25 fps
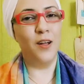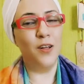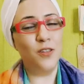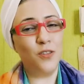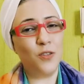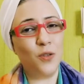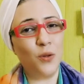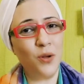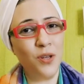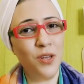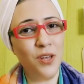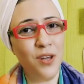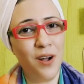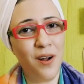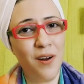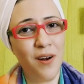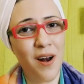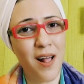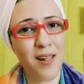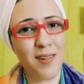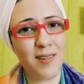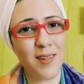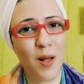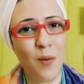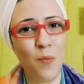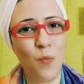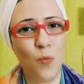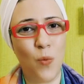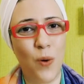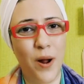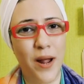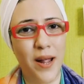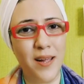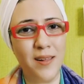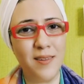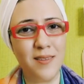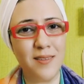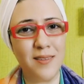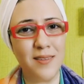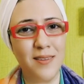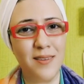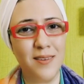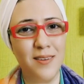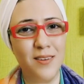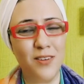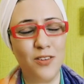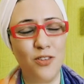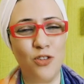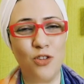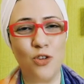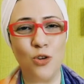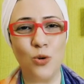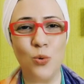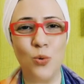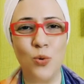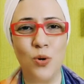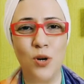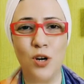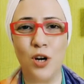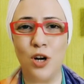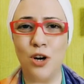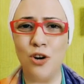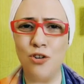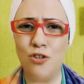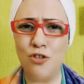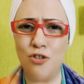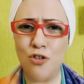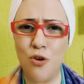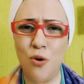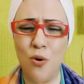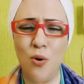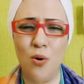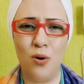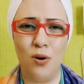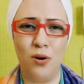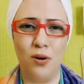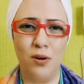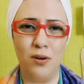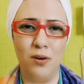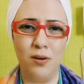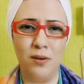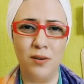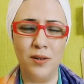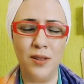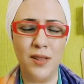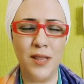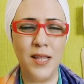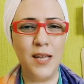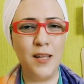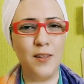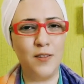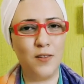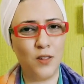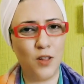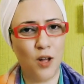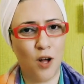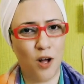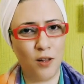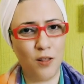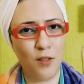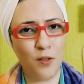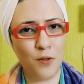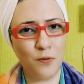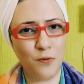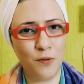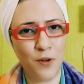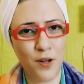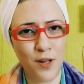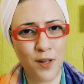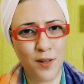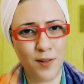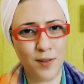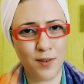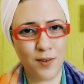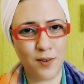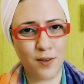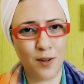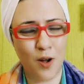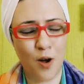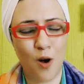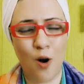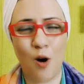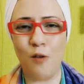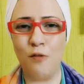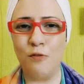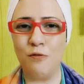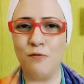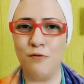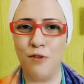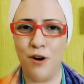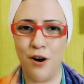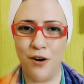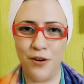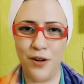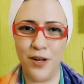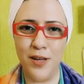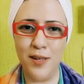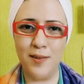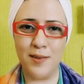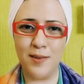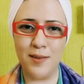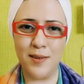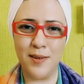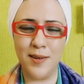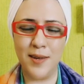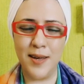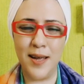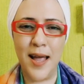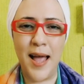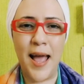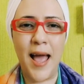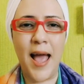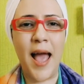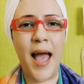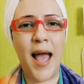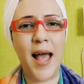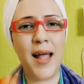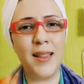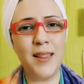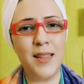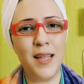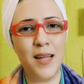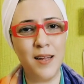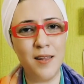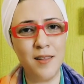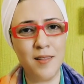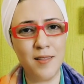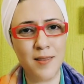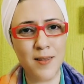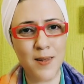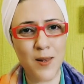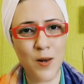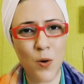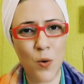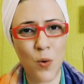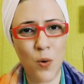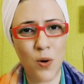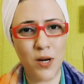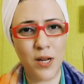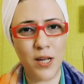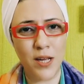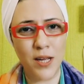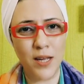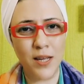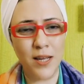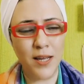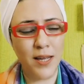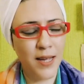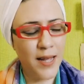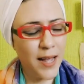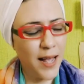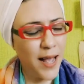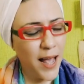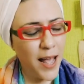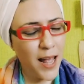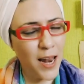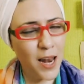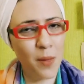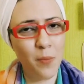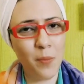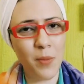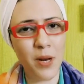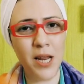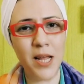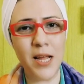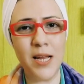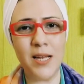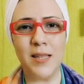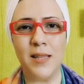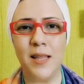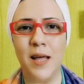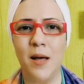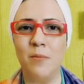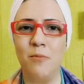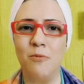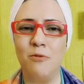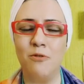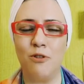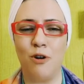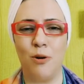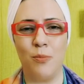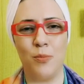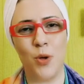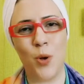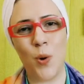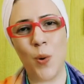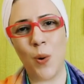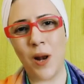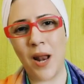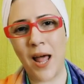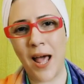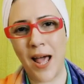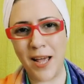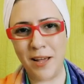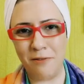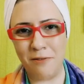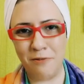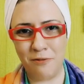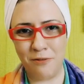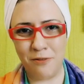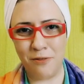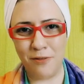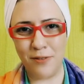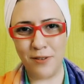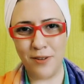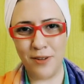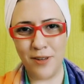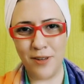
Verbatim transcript: So here are some ways to control these thoughts first of worries and then slowly eliminate them from your life.